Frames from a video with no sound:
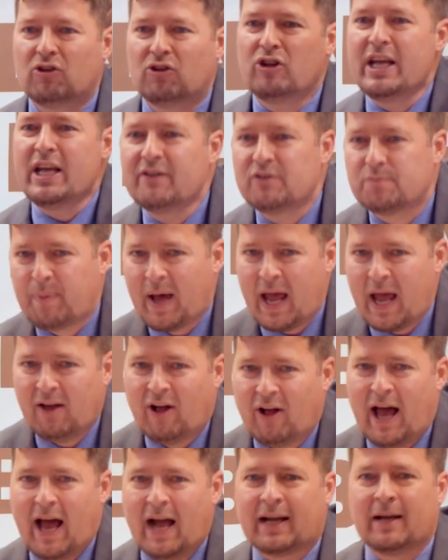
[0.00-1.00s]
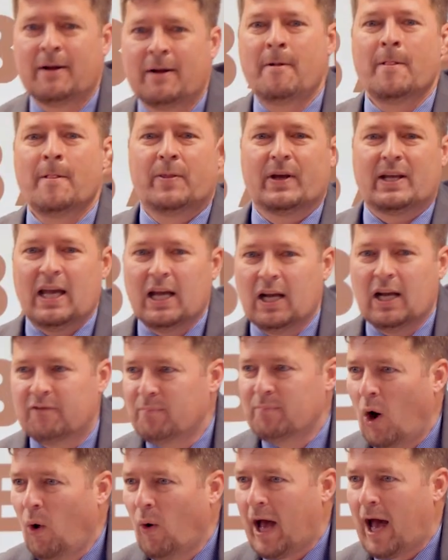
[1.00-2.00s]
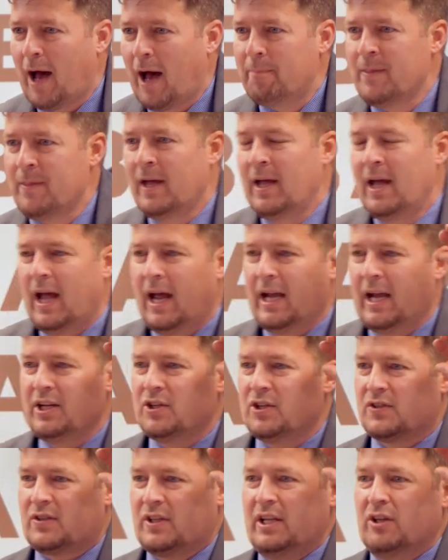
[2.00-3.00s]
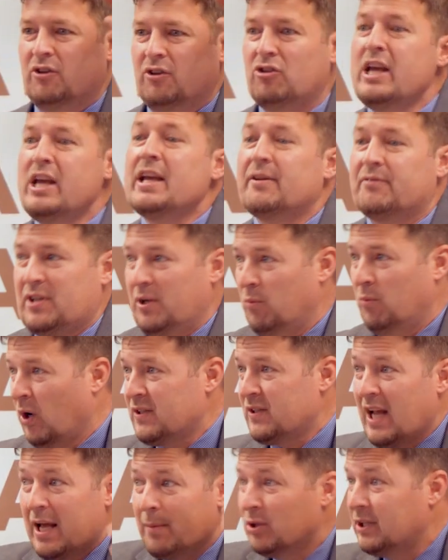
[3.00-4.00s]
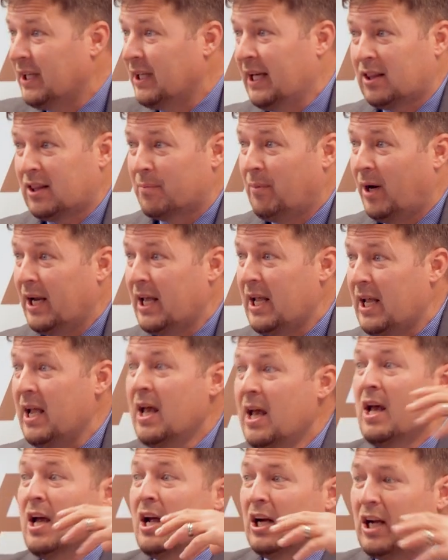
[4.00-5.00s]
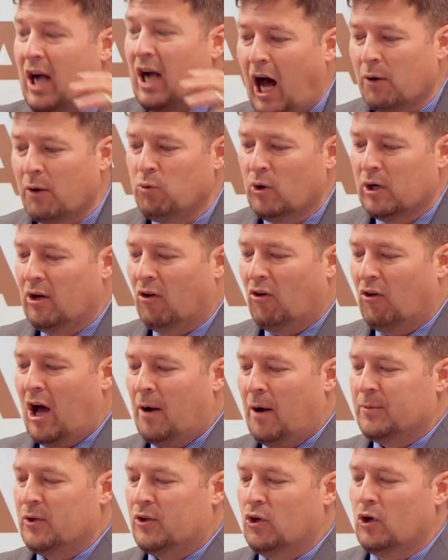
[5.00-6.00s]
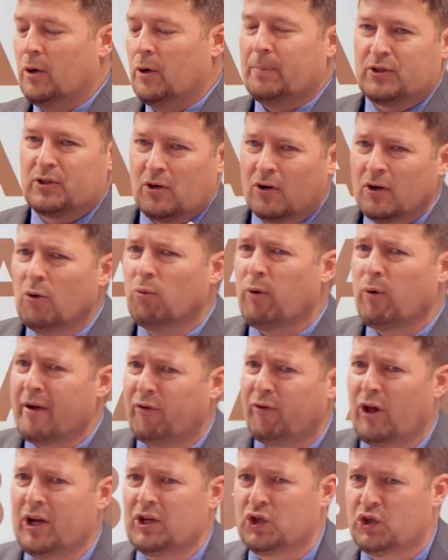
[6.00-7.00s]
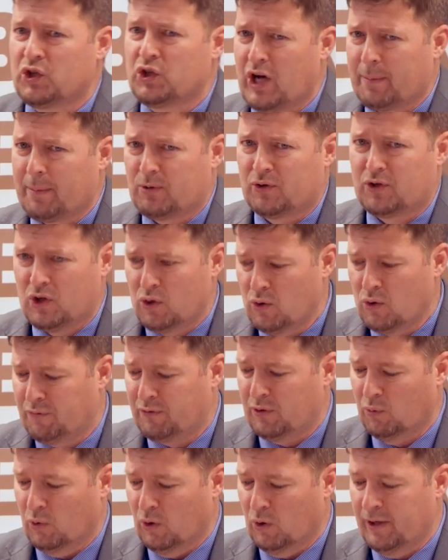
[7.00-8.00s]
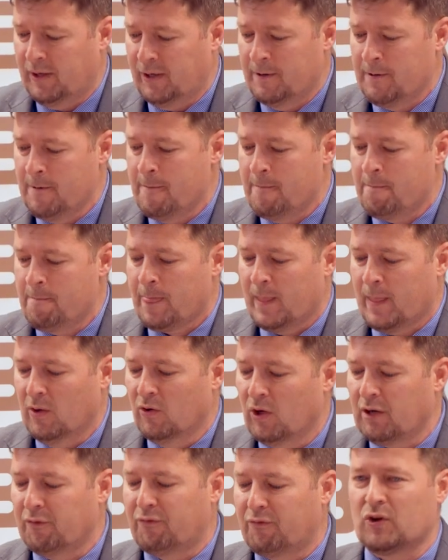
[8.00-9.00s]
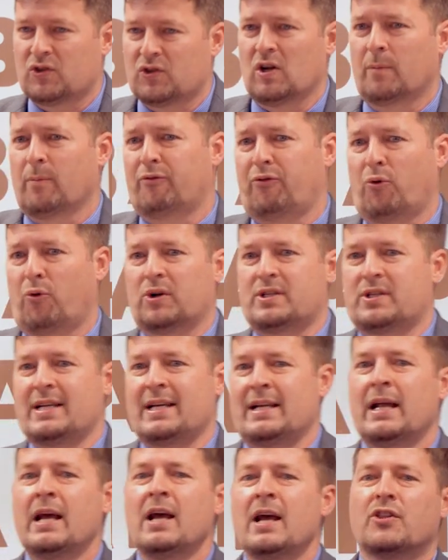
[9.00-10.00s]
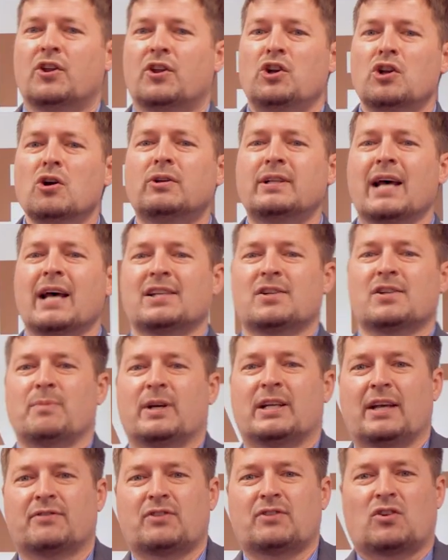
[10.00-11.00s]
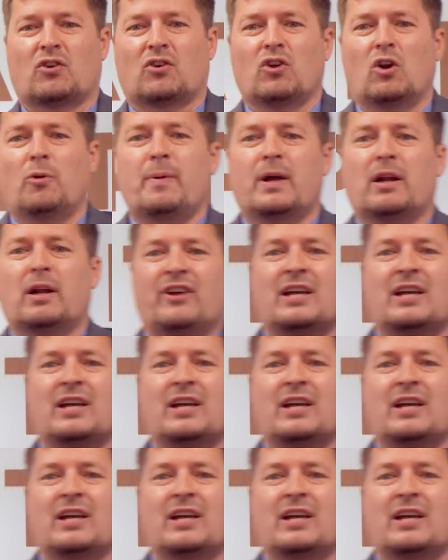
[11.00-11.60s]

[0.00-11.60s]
leaves Balak, the king of Moab, and he just he leaves. He wasn't able to get the money. God wouldn't allow him to do it. But turn to Revelation chapter 2, if you would, and look at verse number 14. The New Testament gives us a little bit of